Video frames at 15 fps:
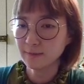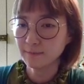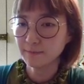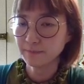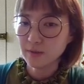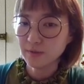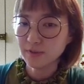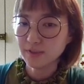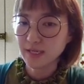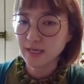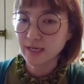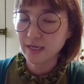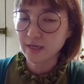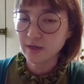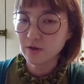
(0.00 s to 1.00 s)
There was
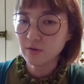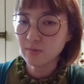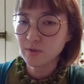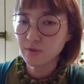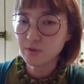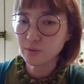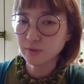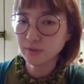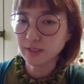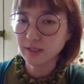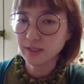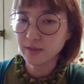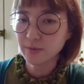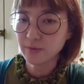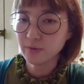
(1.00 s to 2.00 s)
a common
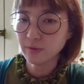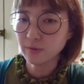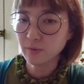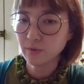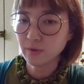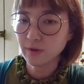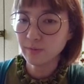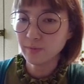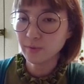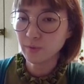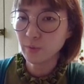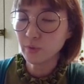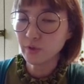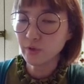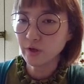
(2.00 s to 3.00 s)
joseki on the lower
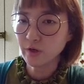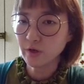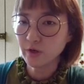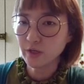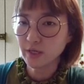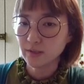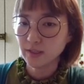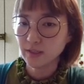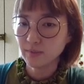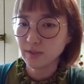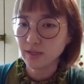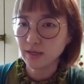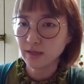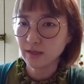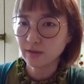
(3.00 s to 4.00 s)
corner and
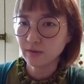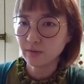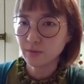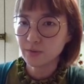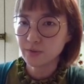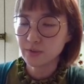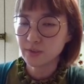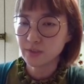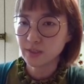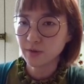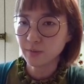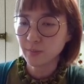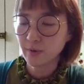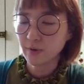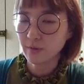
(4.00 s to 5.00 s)
black enclosed the
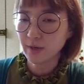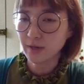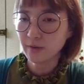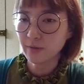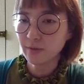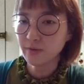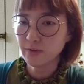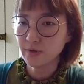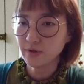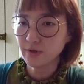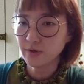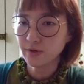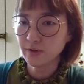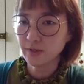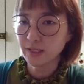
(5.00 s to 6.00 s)
upper right corner,